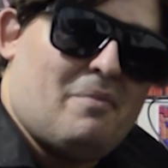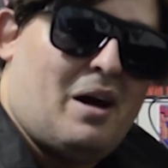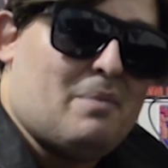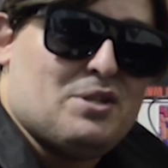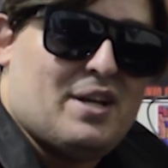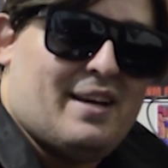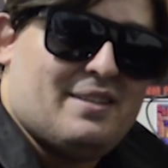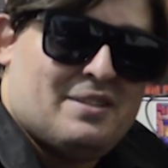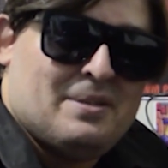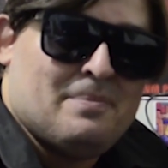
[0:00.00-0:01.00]
I'm
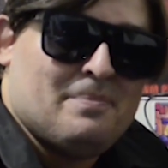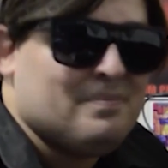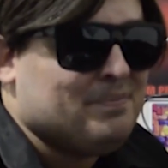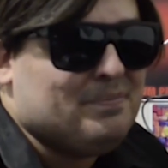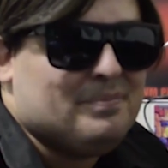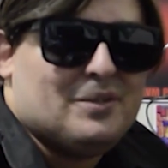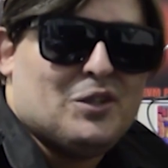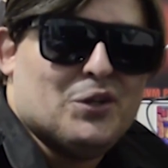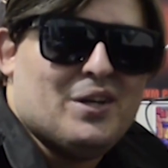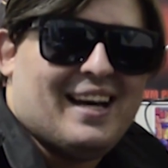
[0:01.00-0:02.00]
Shades.
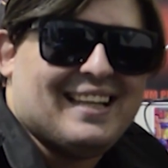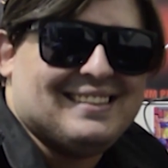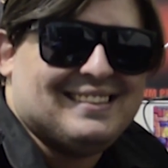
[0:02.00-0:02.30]
Good night.